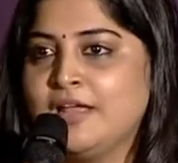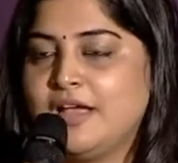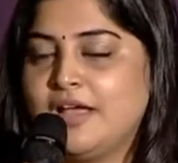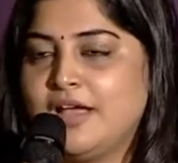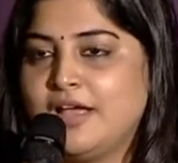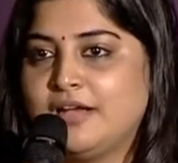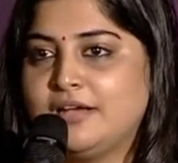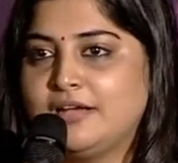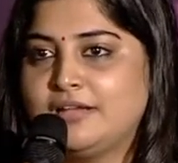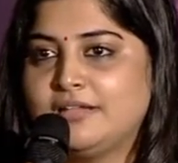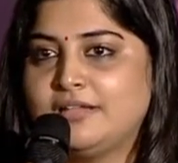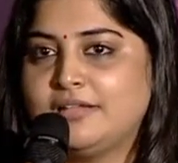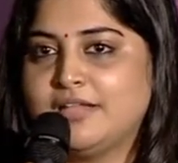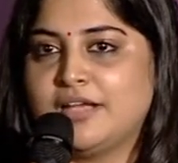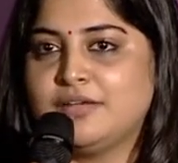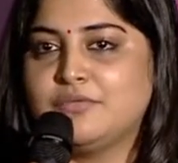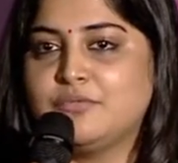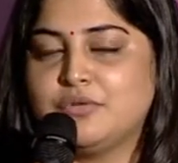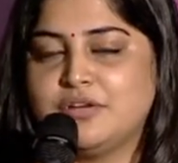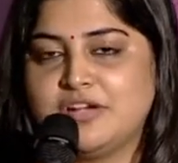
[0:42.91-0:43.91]
And
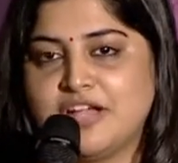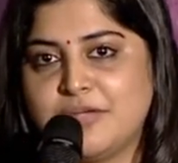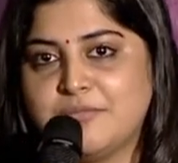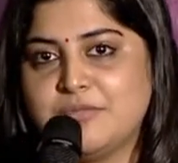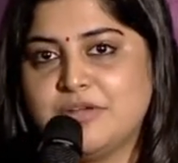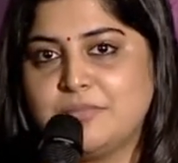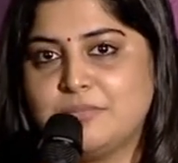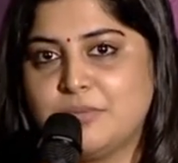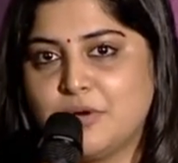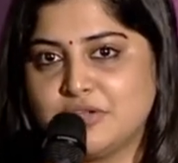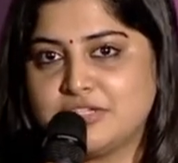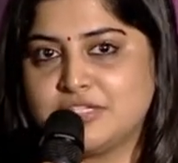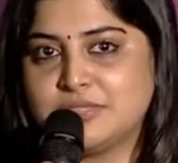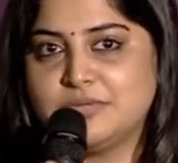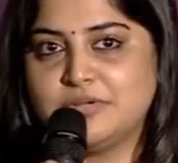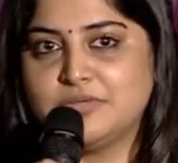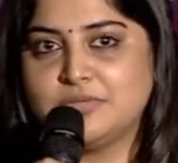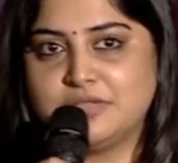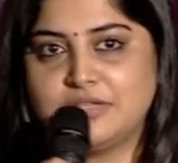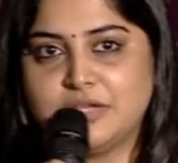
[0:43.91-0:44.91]
that wouldn't have been
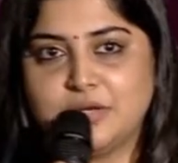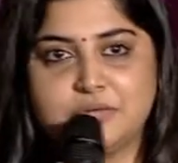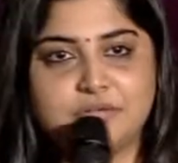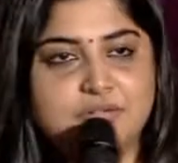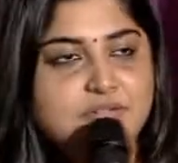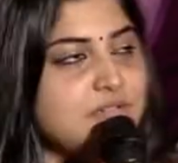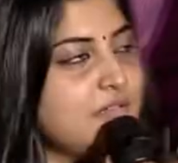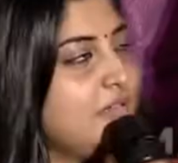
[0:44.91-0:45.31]
possible without